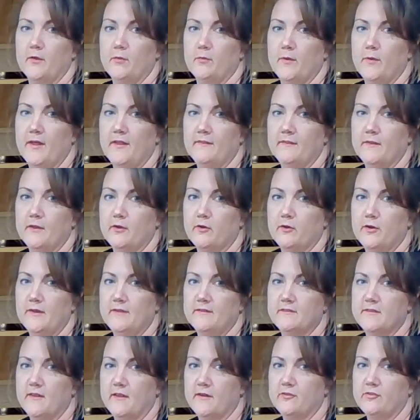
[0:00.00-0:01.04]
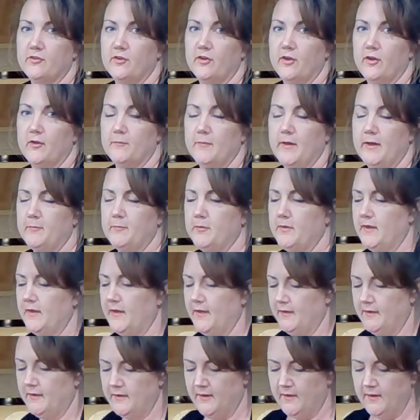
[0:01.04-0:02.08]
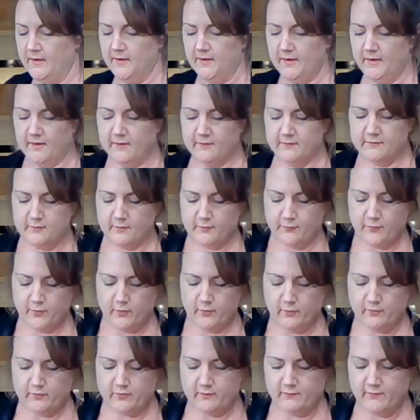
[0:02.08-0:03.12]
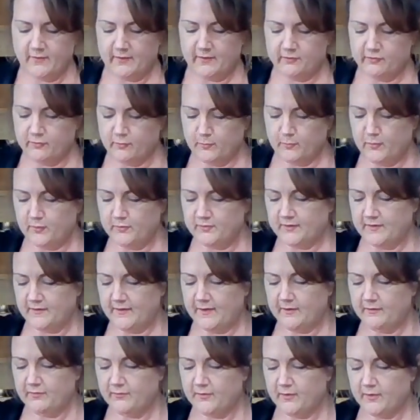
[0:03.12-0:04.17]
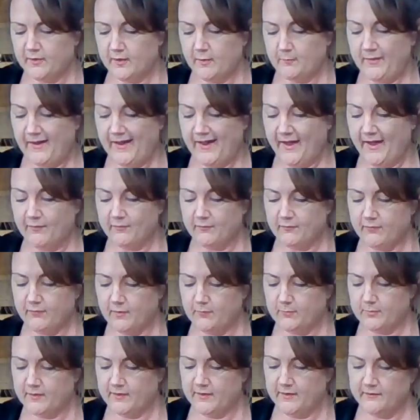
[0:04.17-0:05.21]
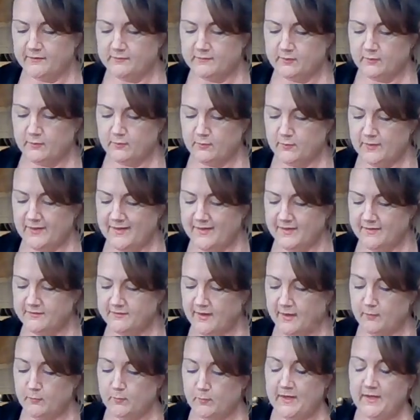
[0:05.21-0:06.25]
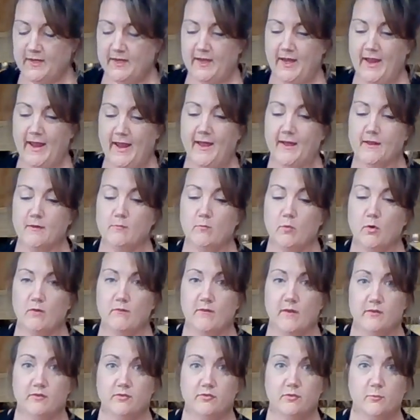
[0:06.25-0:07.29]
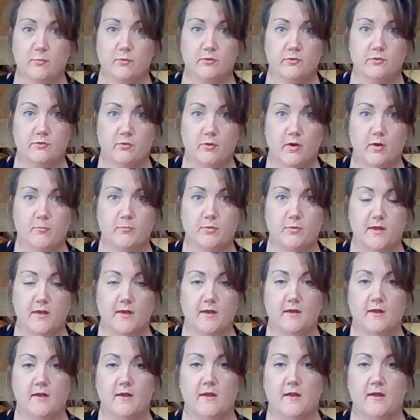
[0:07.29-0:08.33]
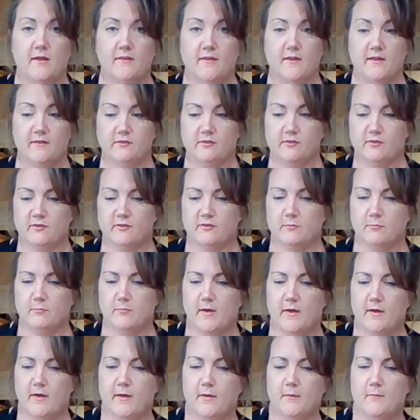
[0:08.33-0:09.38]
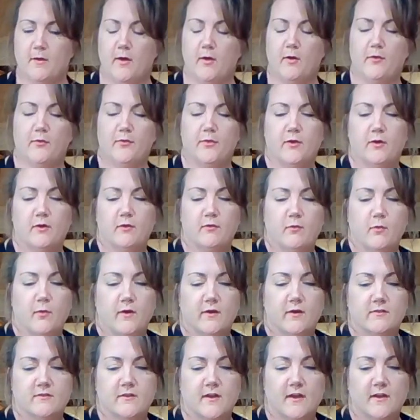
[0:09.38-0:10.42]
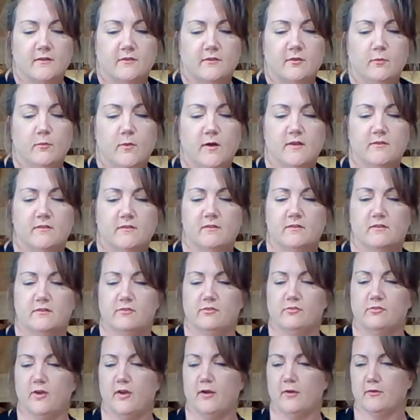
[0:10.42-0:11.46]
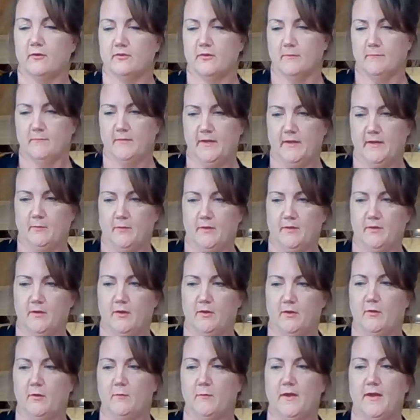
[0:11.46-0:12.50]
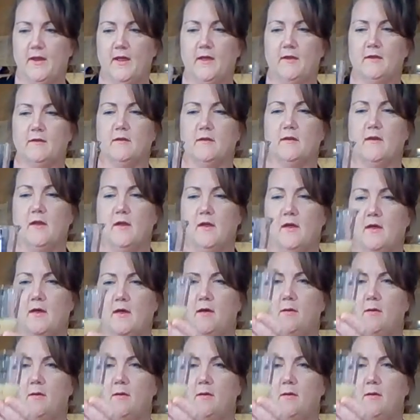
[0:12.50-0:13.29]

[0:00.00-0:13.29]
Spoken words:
the red and the green section on my plate is the fruits and vegetables, and they fill up half of our plate. So anytime we can add more vegetables to our plate, that's just healthier for us. Now I do want to share something with you. I went ahead and